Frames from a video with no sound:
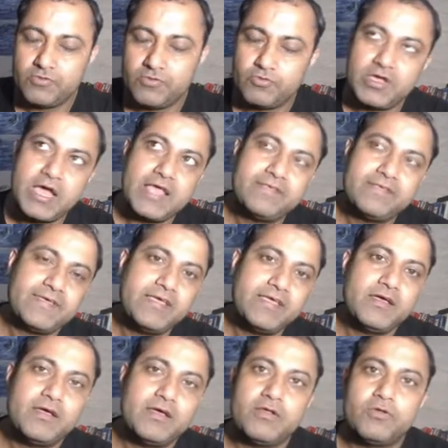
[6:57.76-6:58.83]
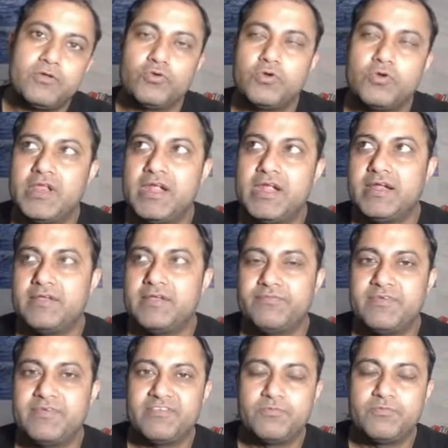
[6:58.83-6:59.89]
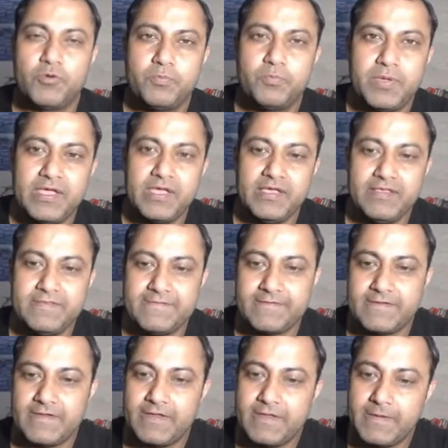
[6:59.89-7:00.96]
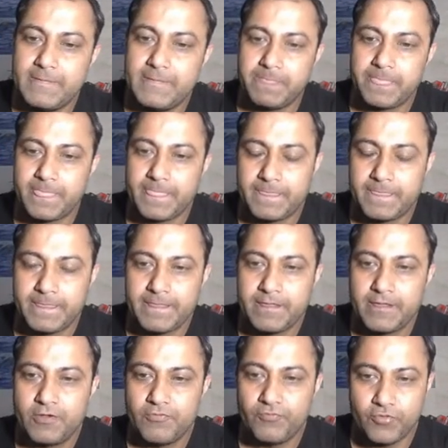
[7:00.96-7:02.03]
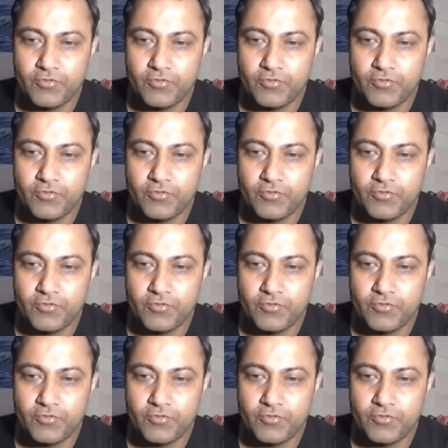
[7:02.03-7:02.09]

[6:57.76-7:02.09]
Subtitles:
guys. Here to create a Facebook page for